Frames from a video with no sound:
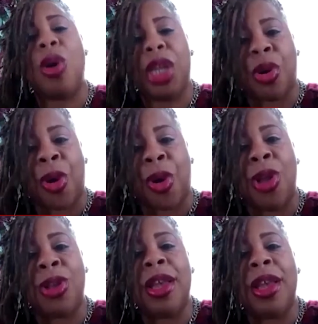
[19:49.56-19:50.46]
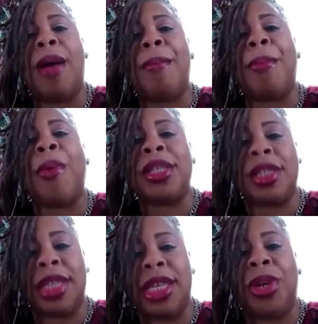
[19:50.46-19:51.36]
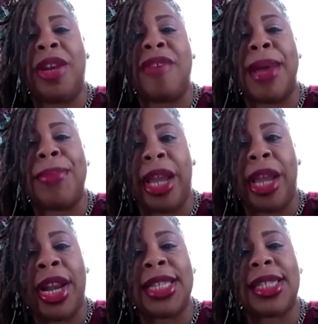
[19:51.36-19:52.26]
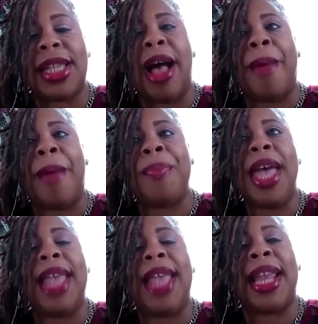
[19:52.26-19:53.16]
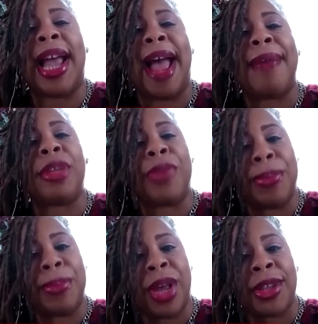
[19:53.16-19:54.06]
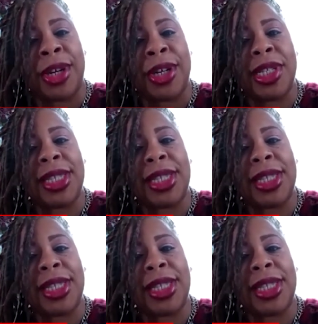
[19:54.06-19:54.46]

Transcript: girl born into the union of my parents. And then I have 3 brothers.